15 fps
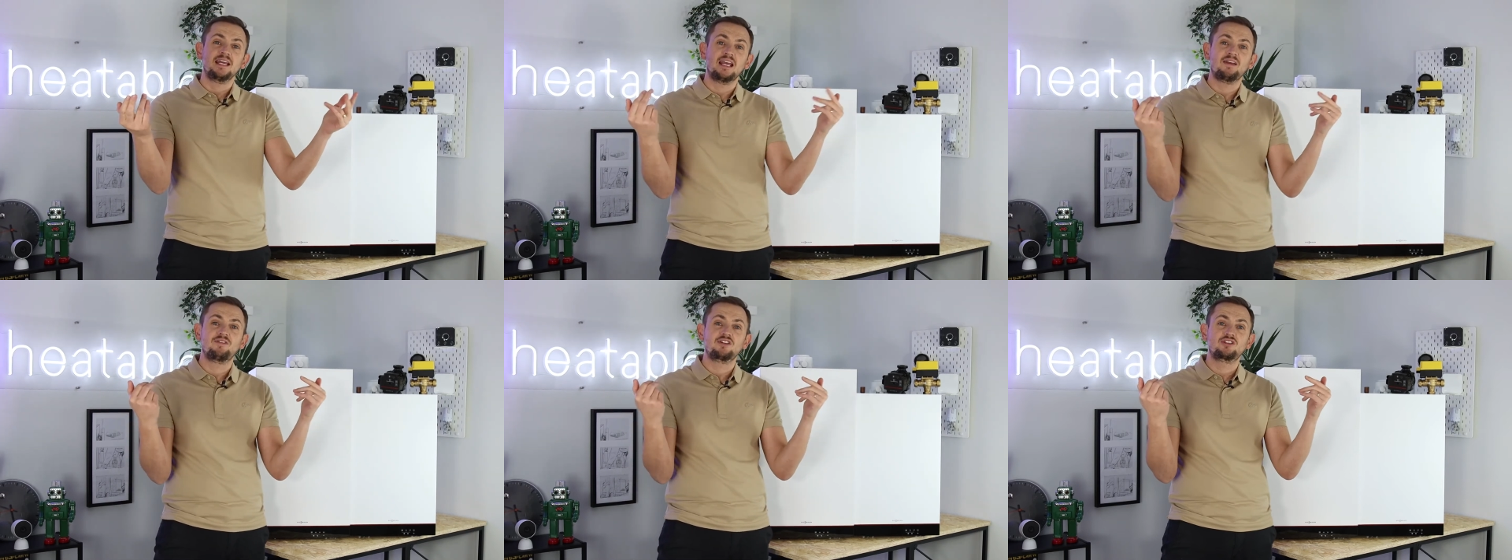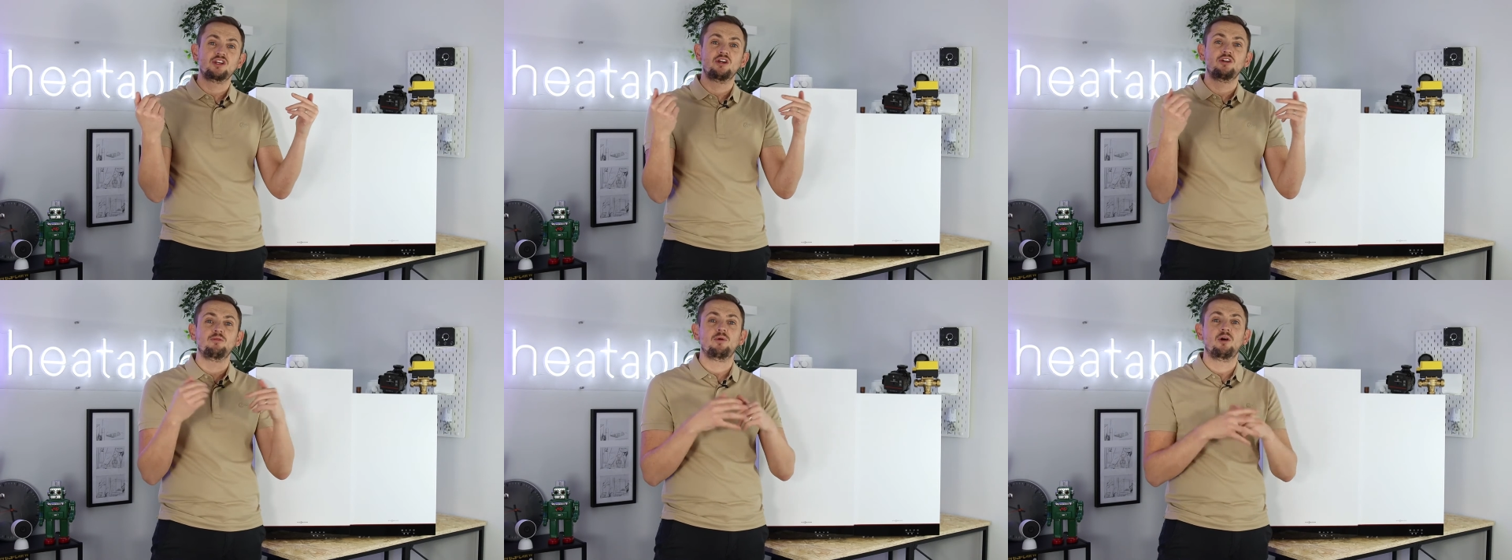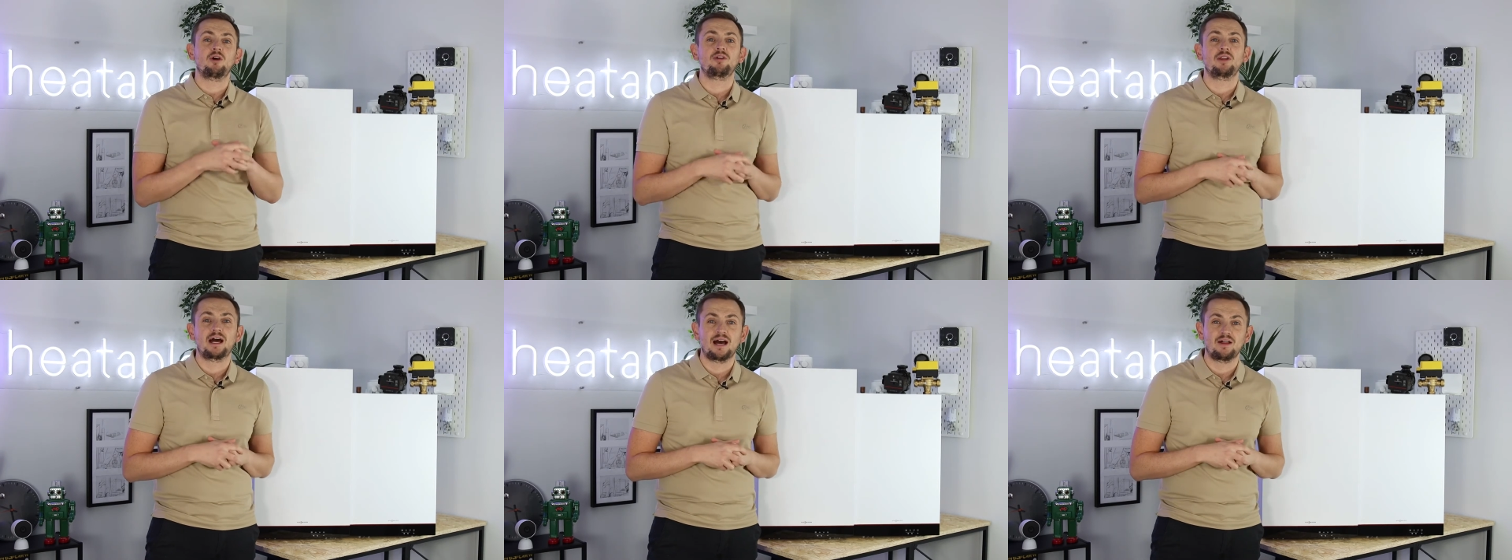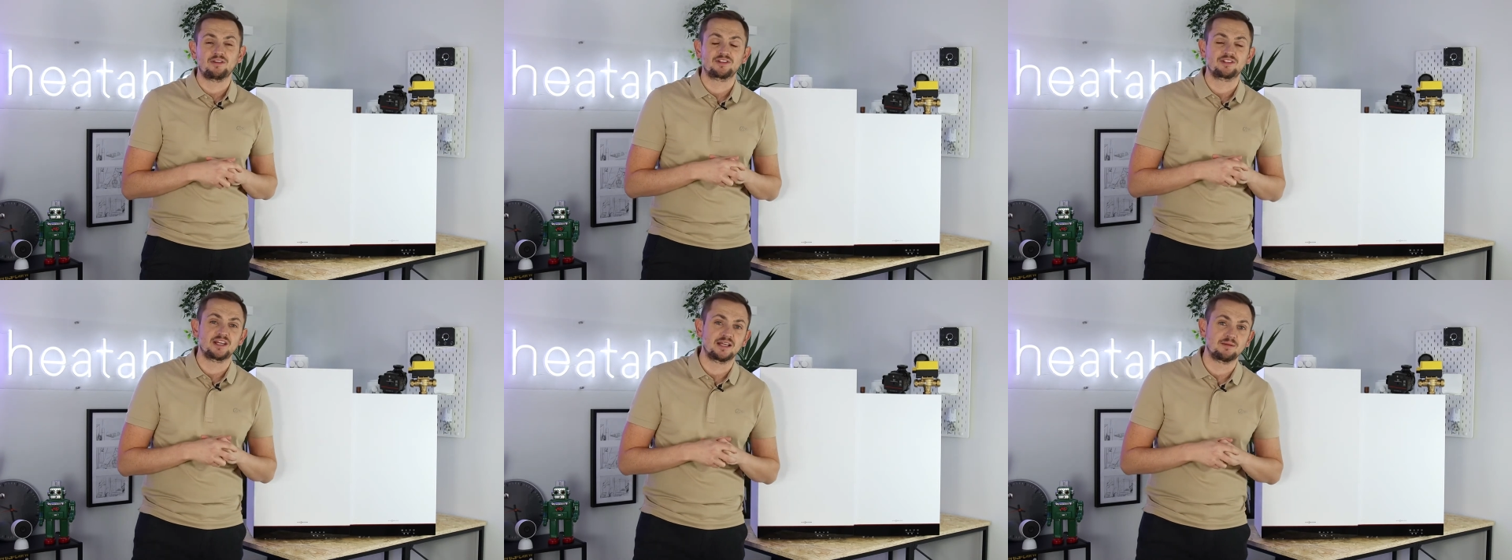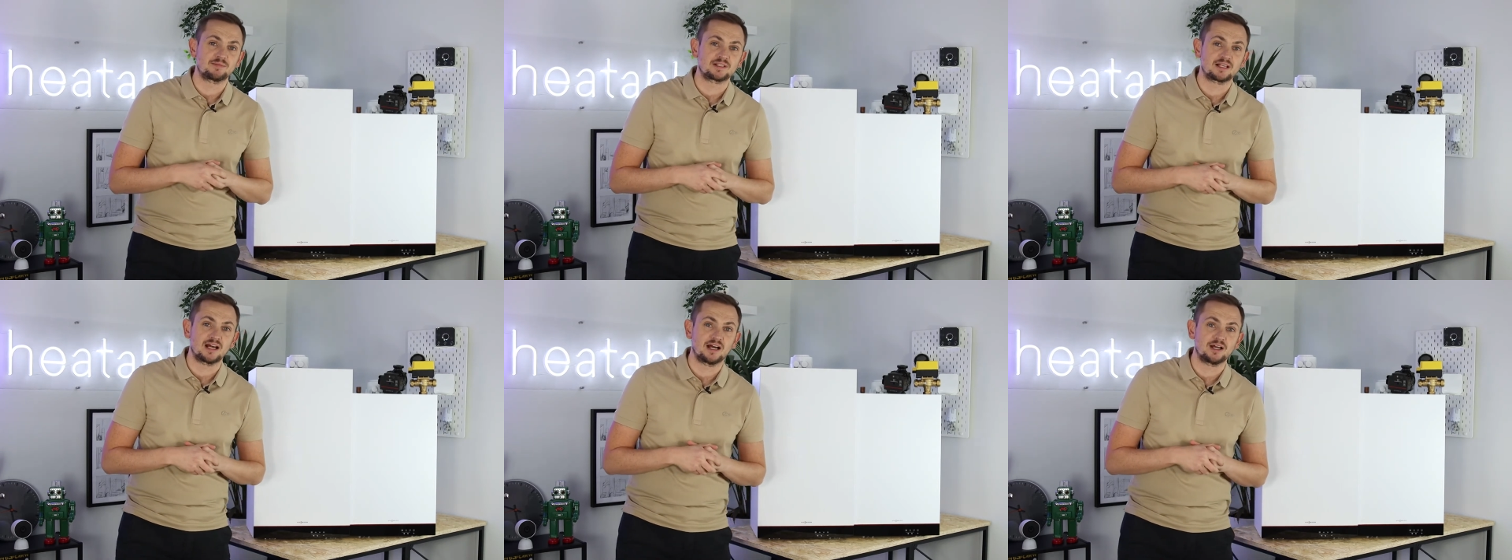if you turn them on at the same
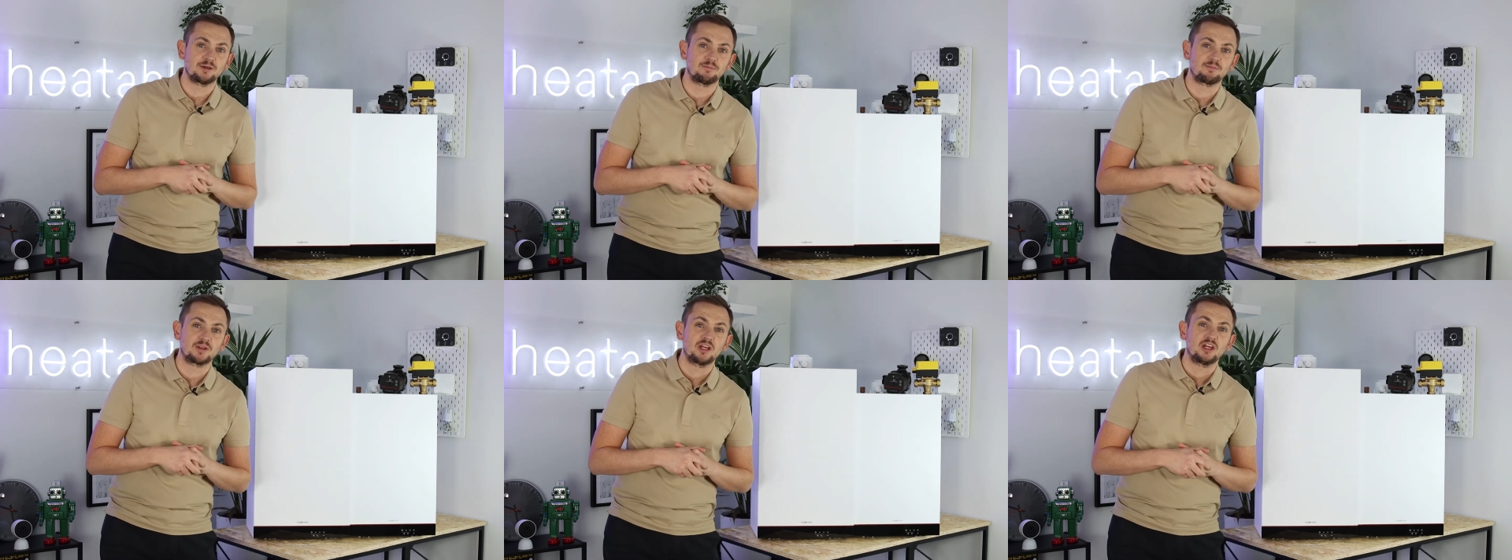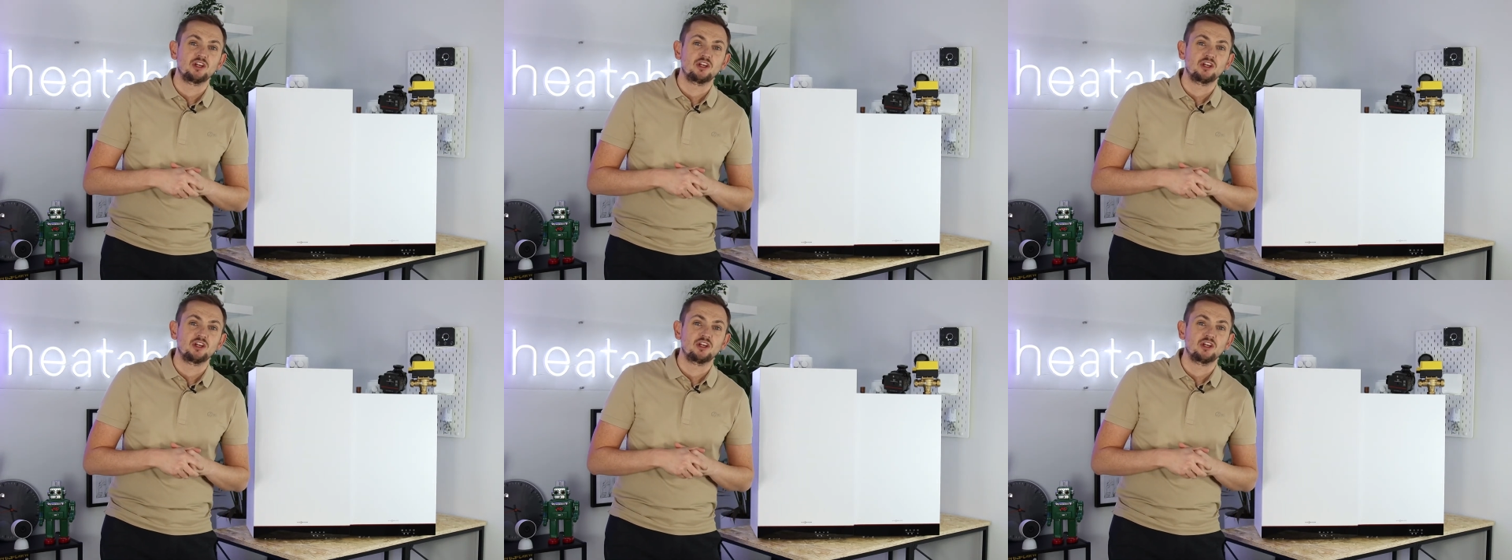time.